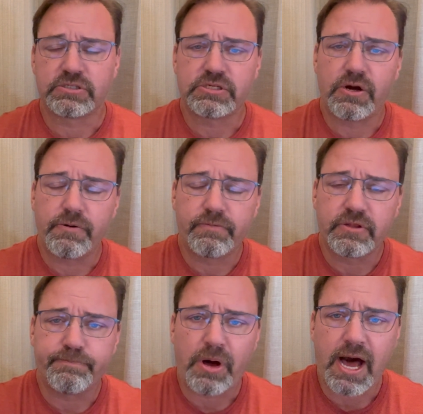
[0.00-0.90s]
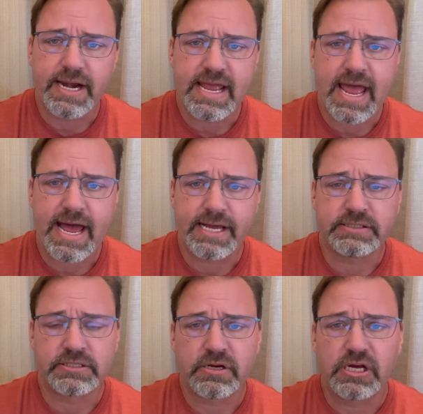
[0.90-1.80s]
So the body
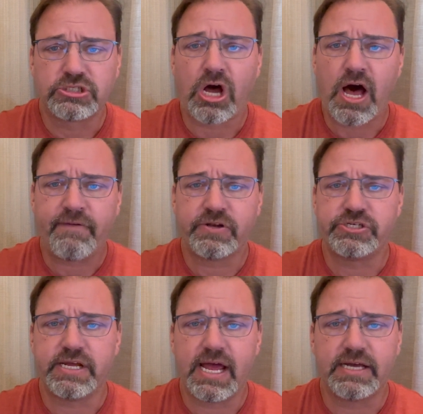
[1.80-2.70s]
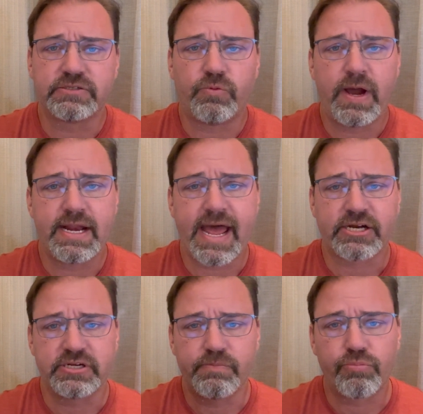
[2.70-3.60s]
has autophagy as a way to
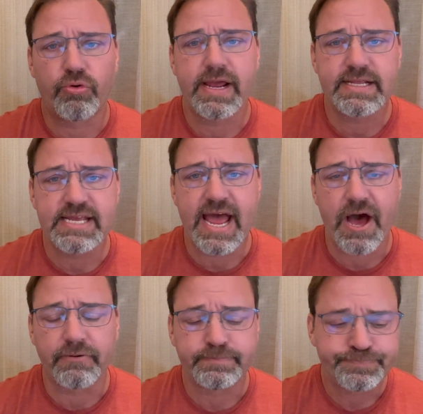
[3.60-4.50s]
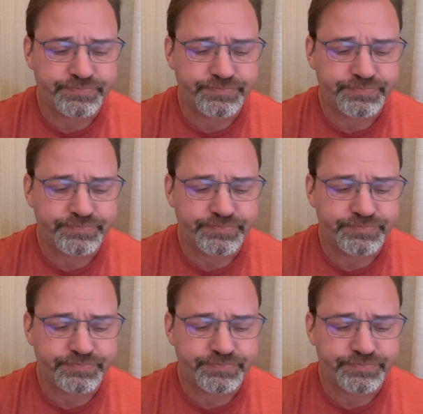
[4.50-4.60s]
actually break down